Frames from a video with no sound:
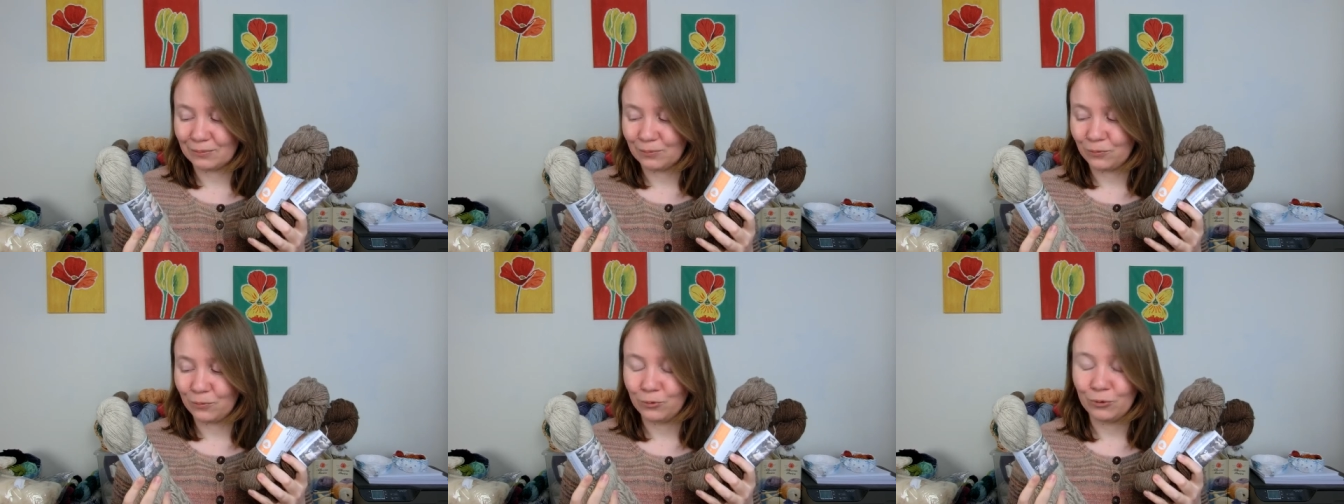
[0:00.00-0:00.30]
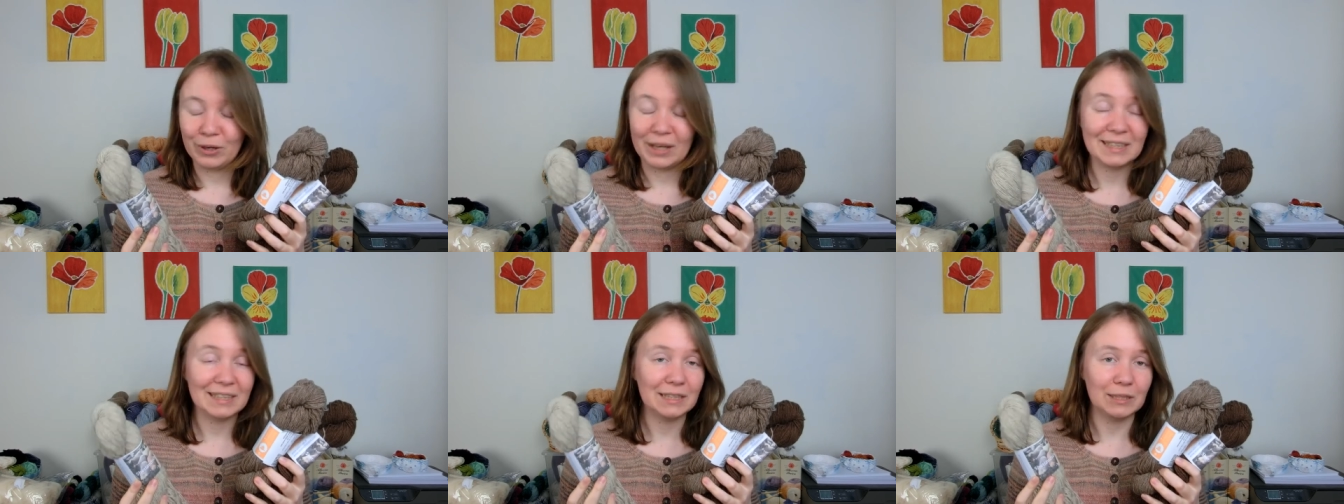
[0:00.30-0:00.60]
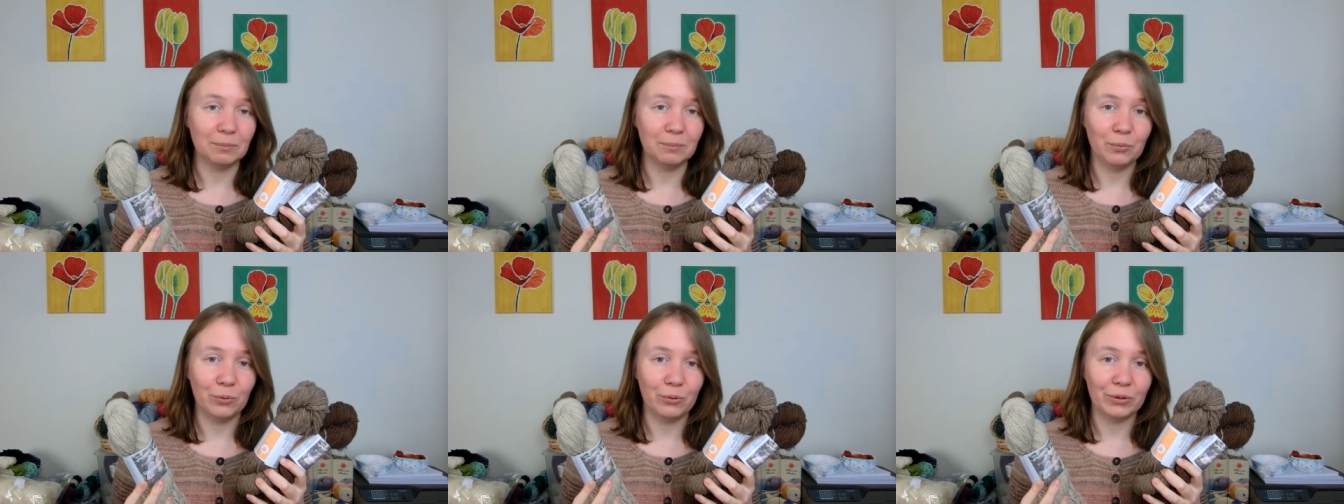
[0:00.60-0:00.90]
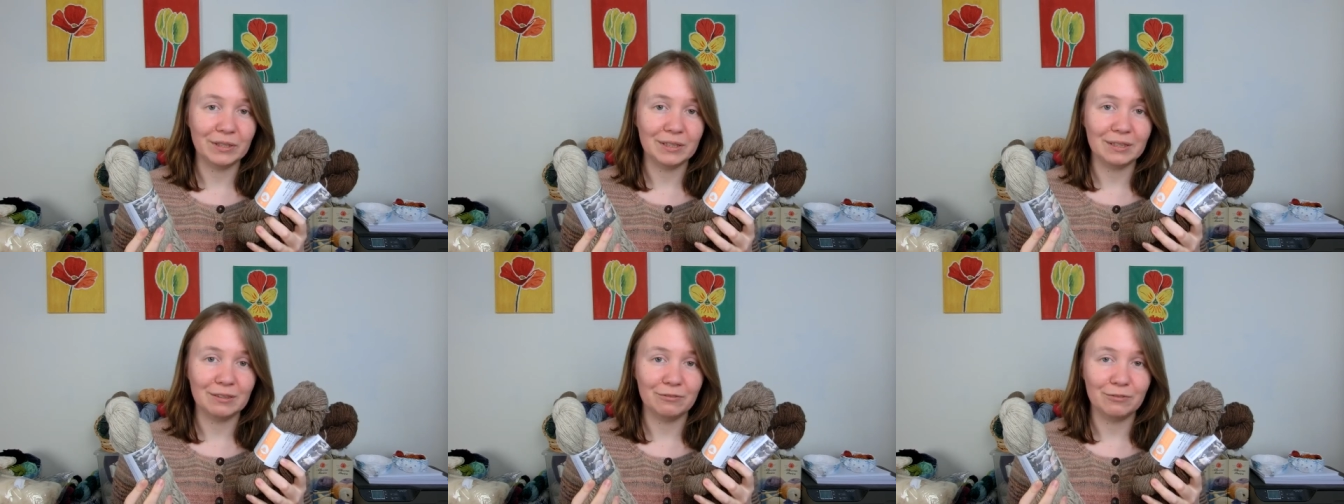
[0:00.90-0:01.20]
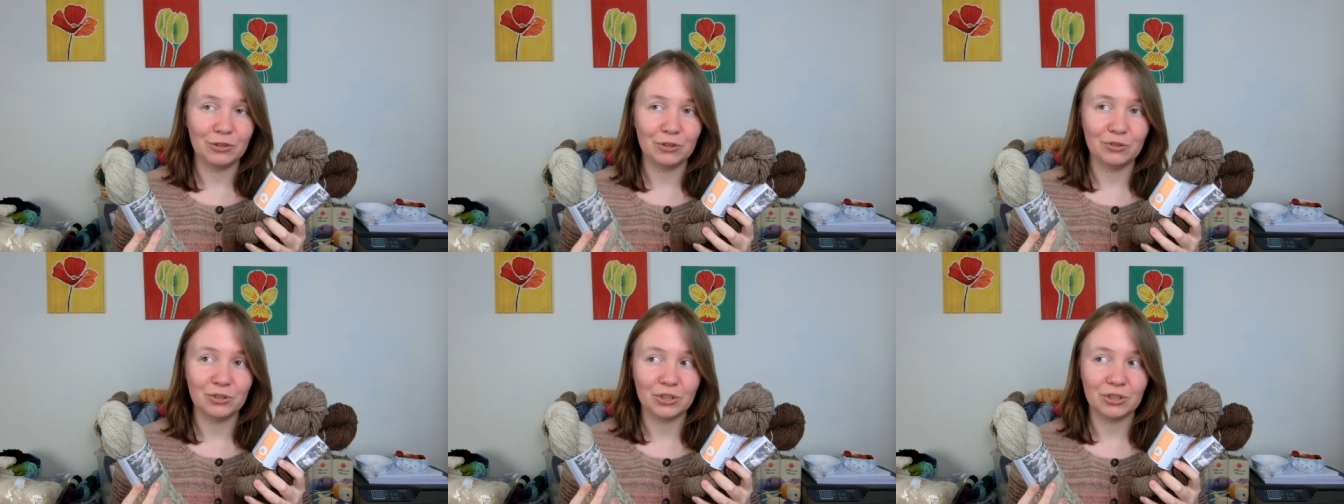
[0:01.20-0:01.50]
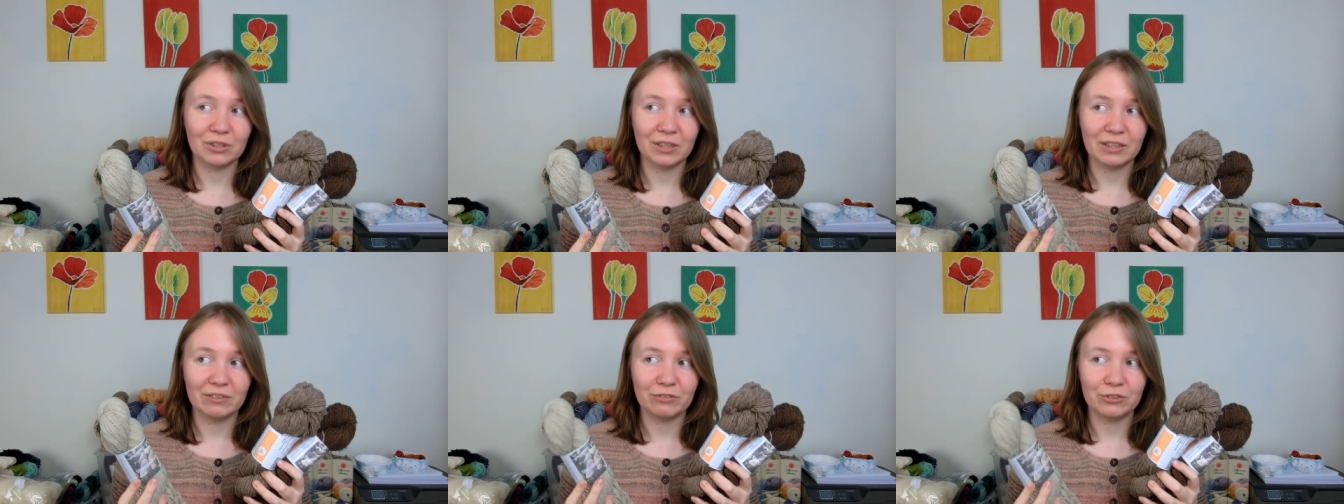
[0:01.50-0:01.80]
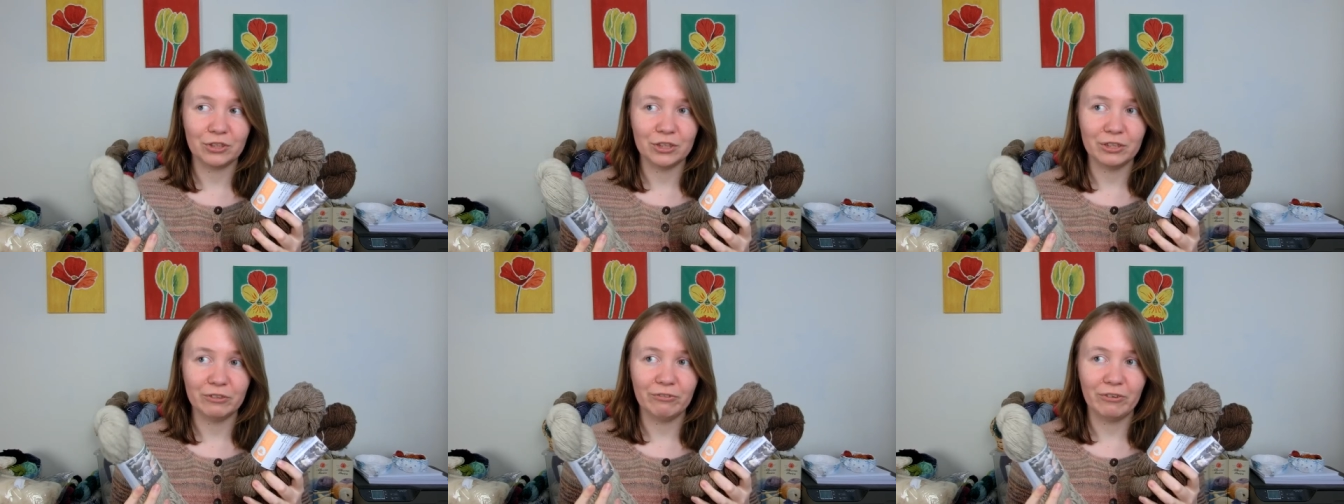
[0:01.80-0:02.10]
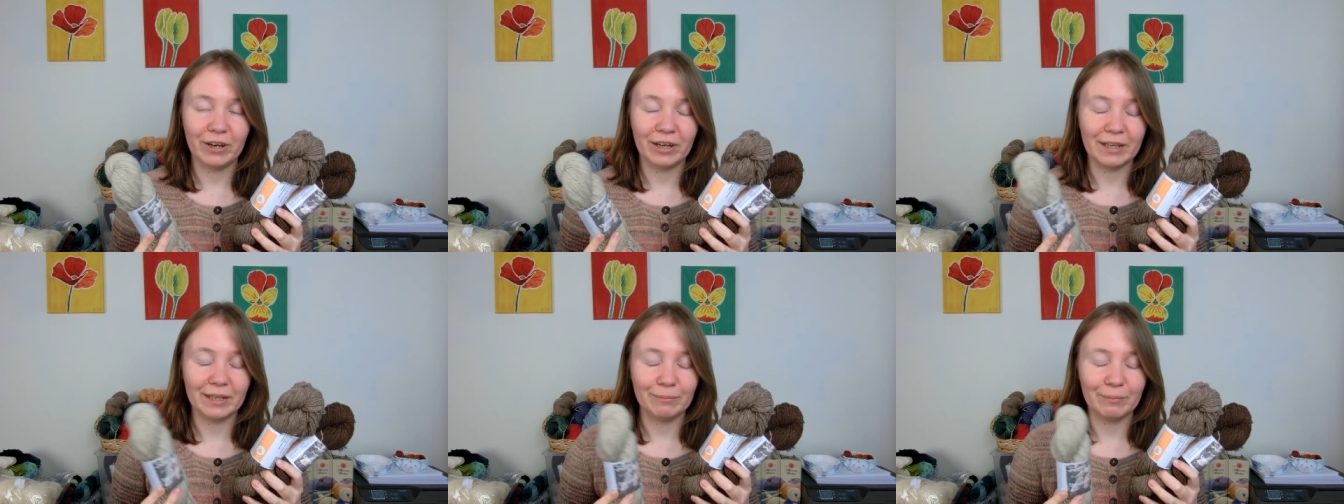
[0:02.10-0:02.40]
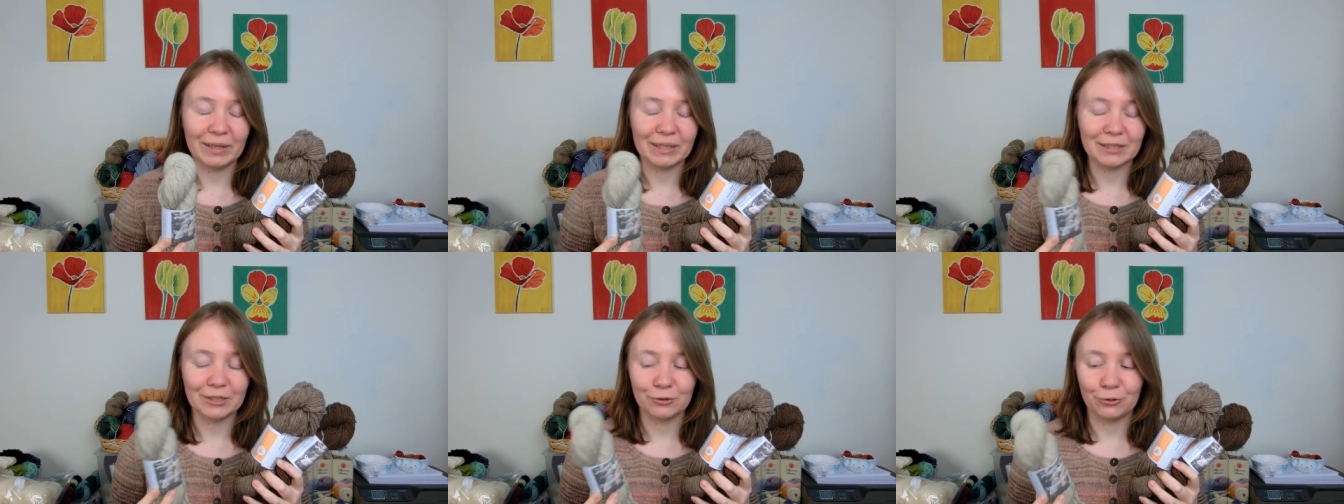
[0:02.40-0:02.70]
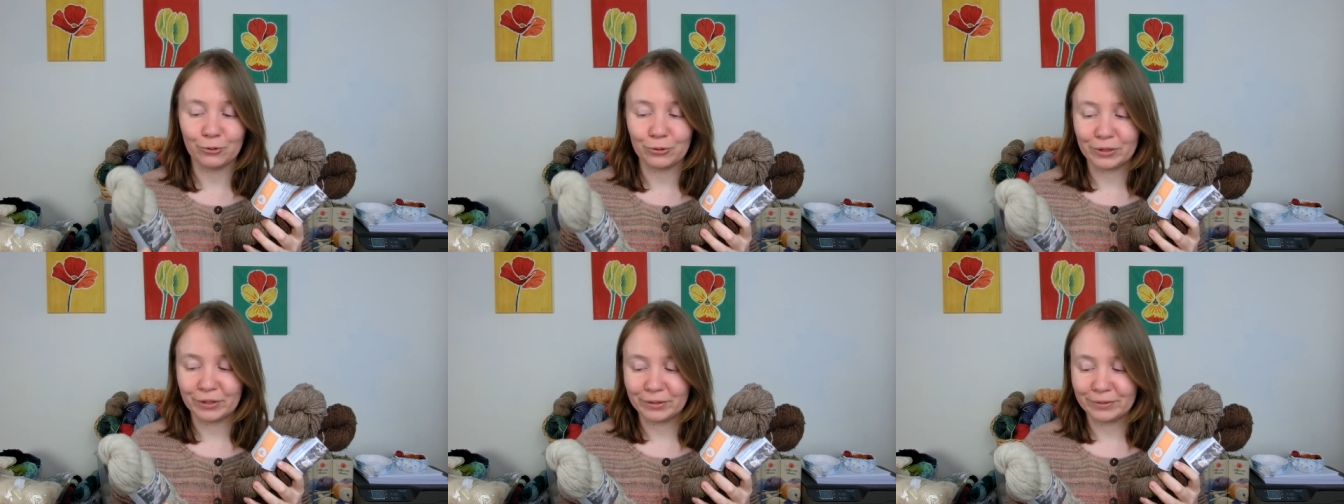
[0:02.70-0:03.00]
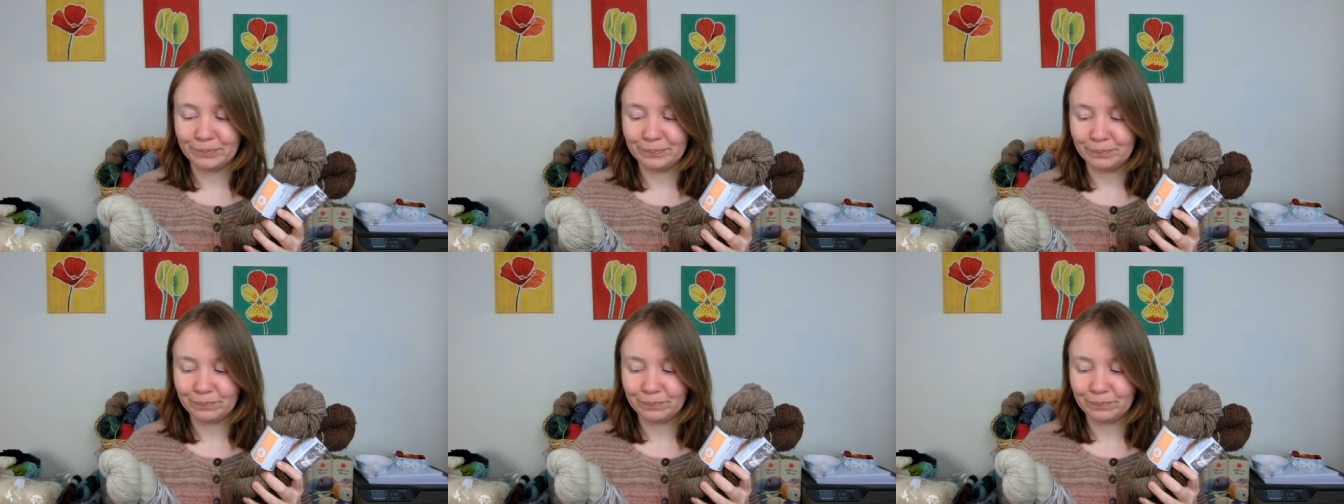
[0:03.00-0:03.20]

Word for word: wool at some point in the future if she finally makes an order.